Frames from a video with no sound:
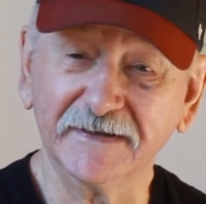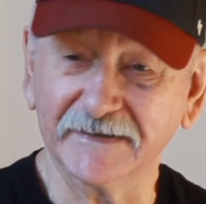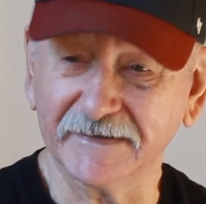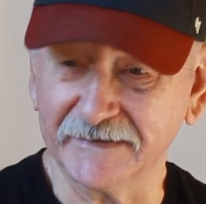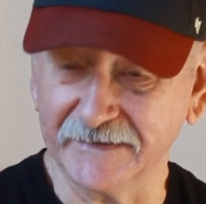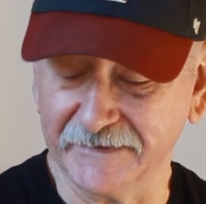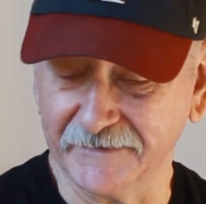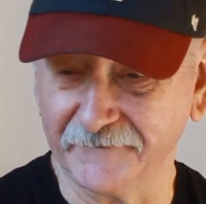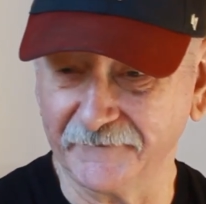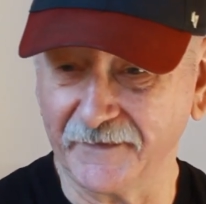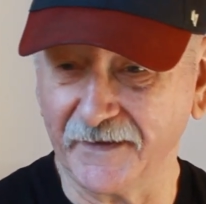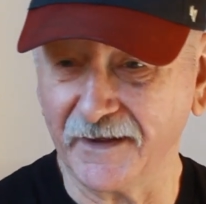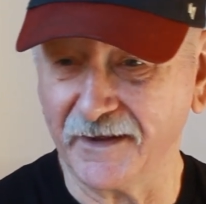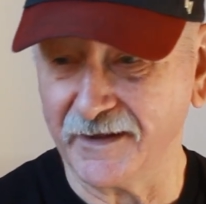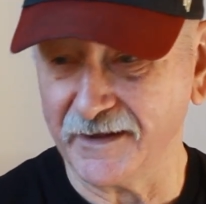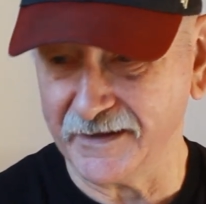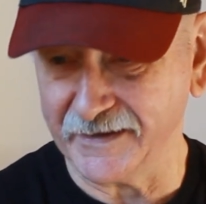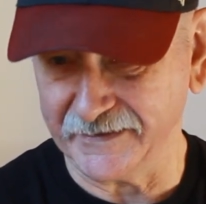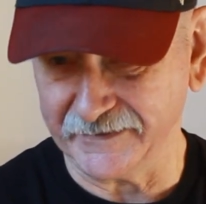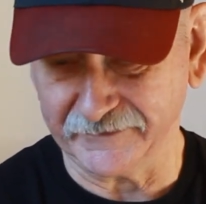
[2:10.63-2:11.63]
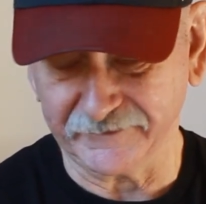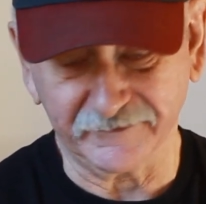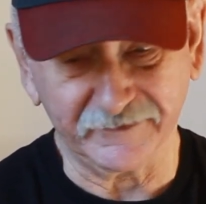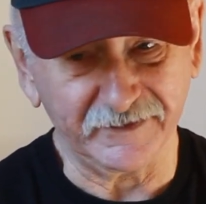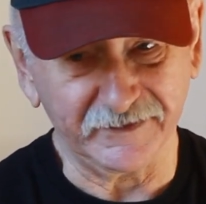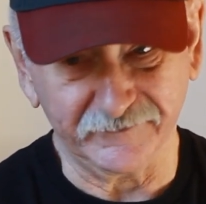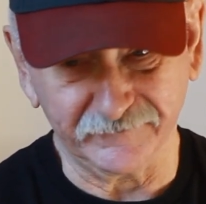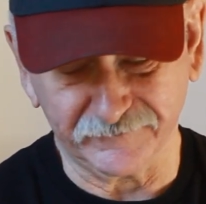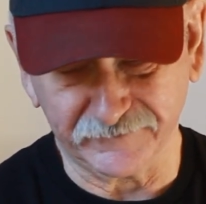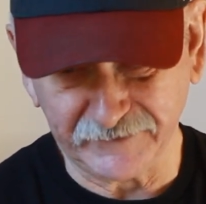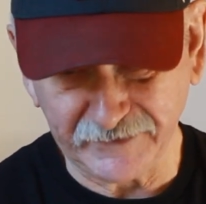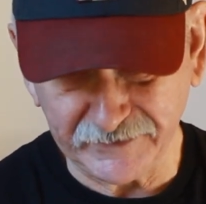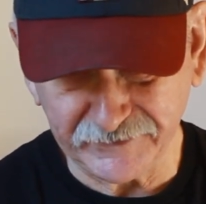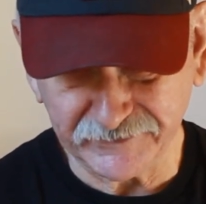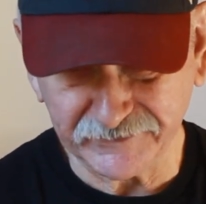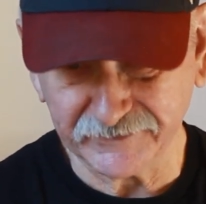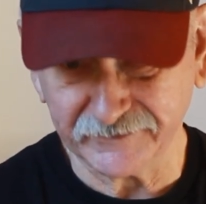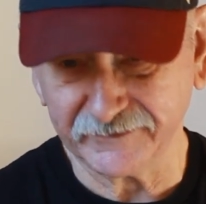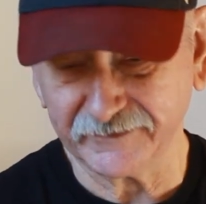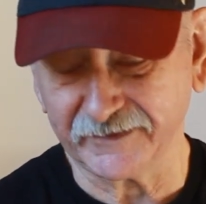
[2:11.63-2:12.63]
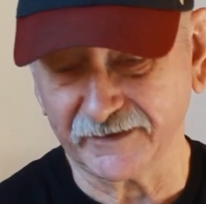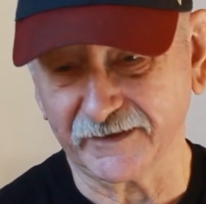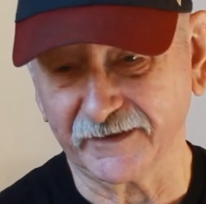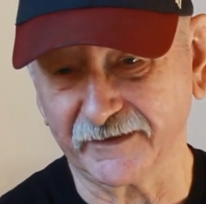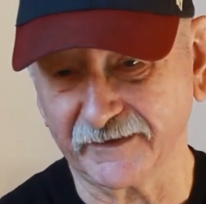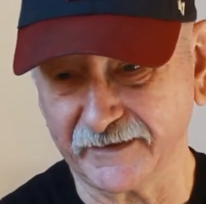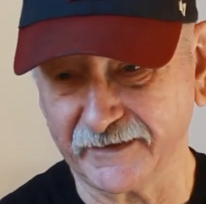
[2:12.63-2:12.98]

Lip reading: on inflation and